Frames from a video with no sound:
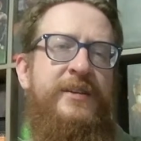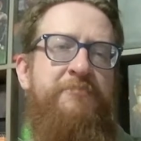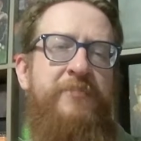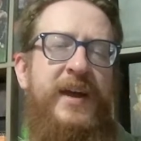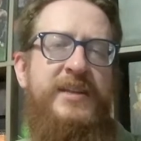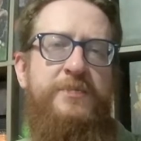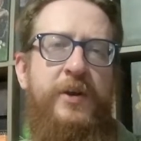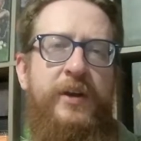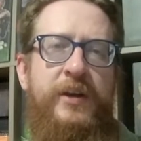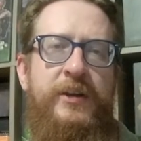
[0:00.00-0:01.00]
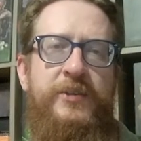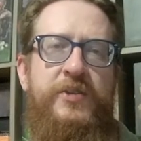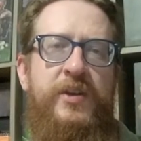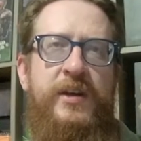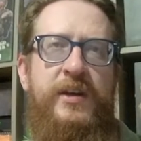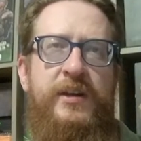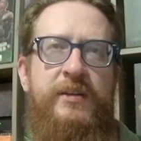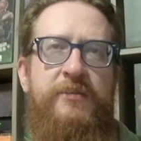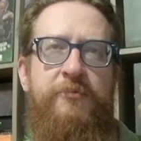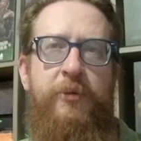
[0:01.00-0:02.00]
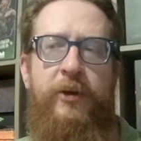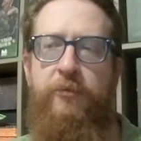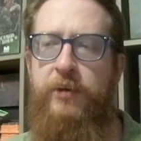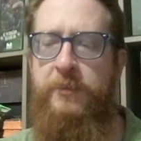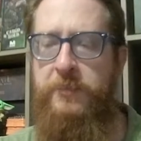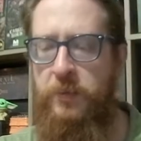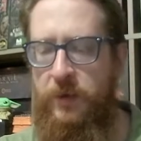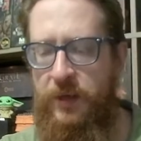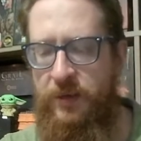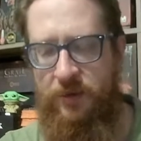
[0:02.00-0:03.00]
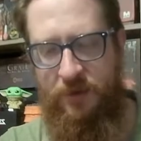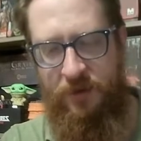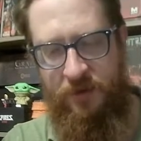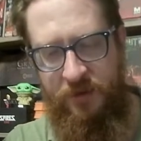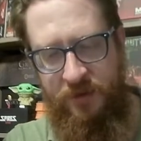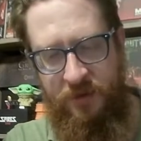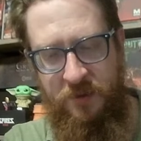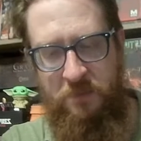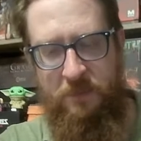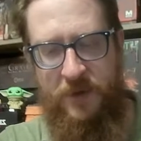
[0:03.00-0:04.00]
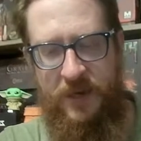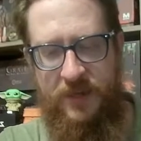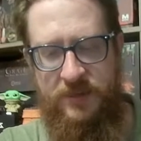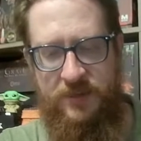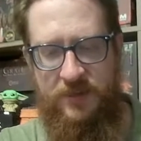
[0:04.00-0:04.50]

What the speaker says: mass market Royal Rumble one, but